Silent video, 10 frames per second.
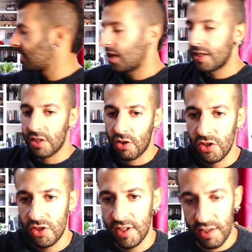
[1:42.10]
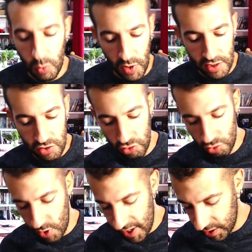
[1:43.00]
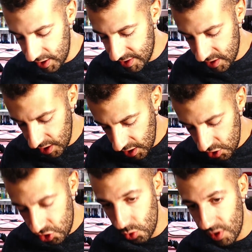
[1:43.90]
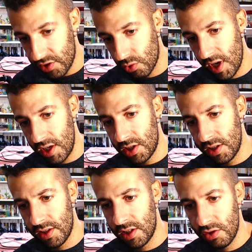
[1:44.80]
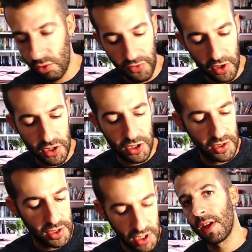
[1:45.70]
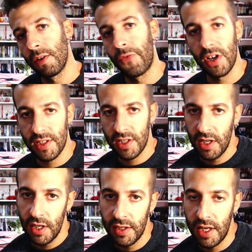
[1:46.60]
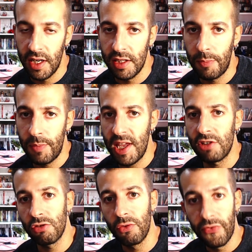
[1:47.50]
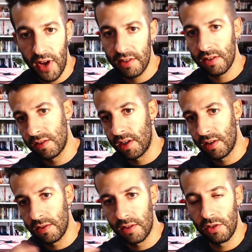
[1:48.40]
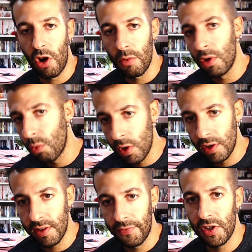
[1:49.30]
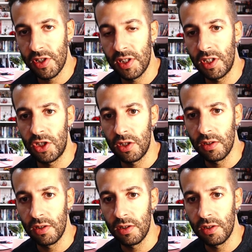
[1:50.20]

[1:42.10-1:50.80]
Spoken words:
It's a console that went to at least 2 iterations, 2 versions. First, the PS2 FAT, the normal one, the first edition.